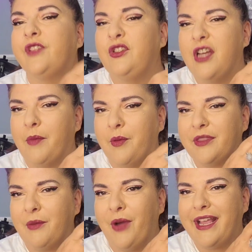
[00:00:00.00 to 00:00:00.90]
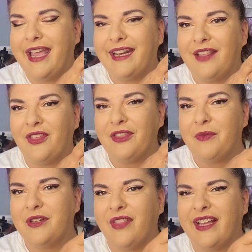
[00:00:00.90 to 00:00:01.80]
You tell me what that... Why can't I think of
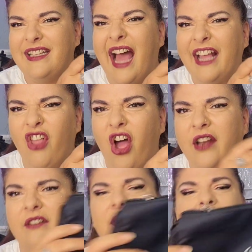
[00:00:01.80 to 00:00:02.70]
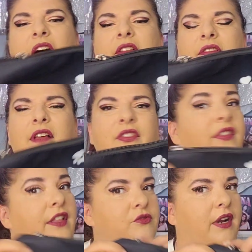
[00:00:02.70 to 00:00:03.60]
it? Like a nylon? Yeah, I
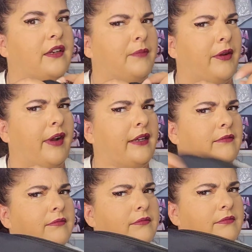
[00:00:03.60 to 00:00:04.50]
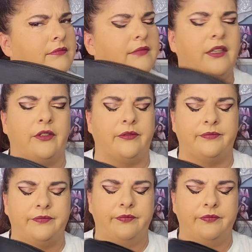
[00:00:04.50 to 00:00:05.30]
think that's right. Am I right? I don't know.